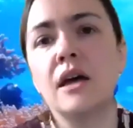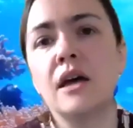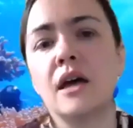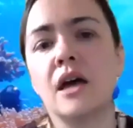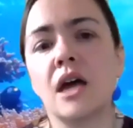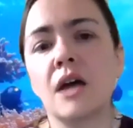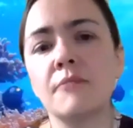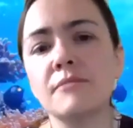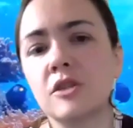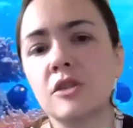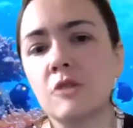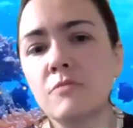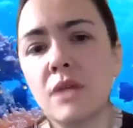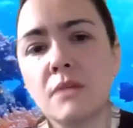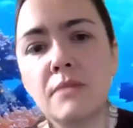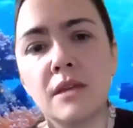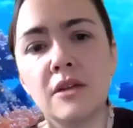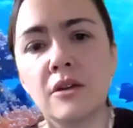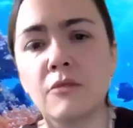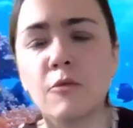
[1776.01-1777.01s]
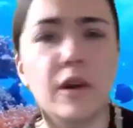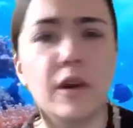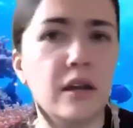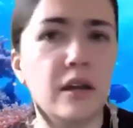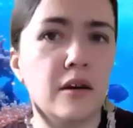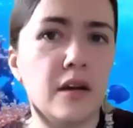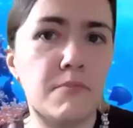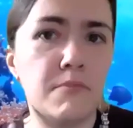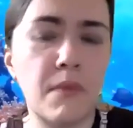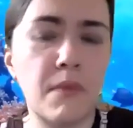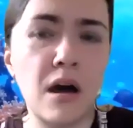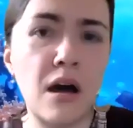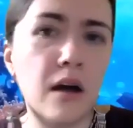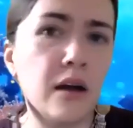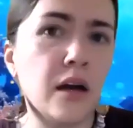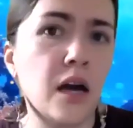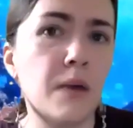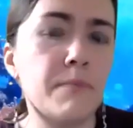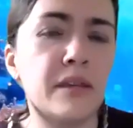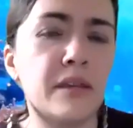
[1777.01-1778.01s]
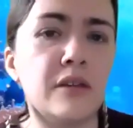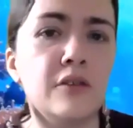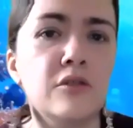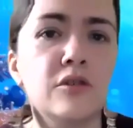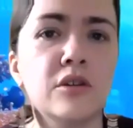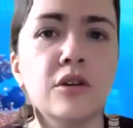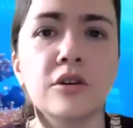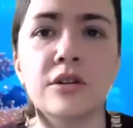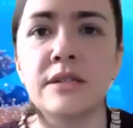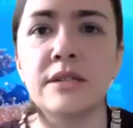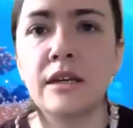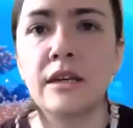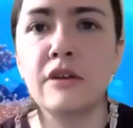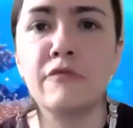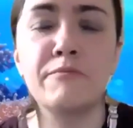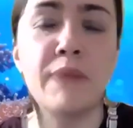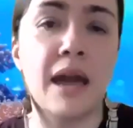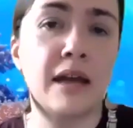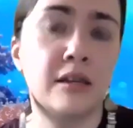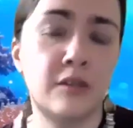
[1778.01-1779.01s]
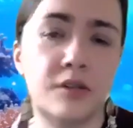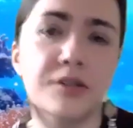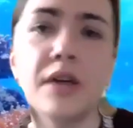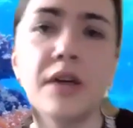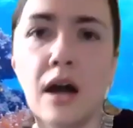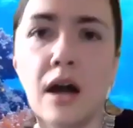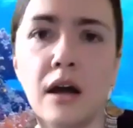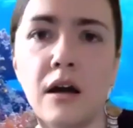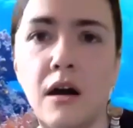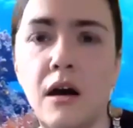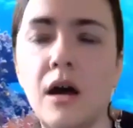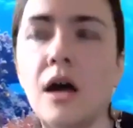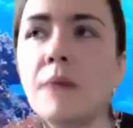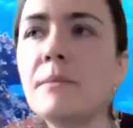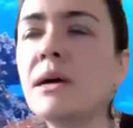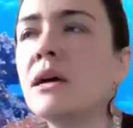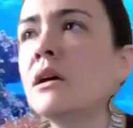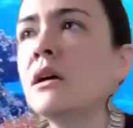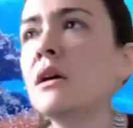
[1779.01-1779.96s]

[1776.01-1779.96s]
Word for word: Um, so maybe you're working on a mock-up and you, you're sick of Pexels.com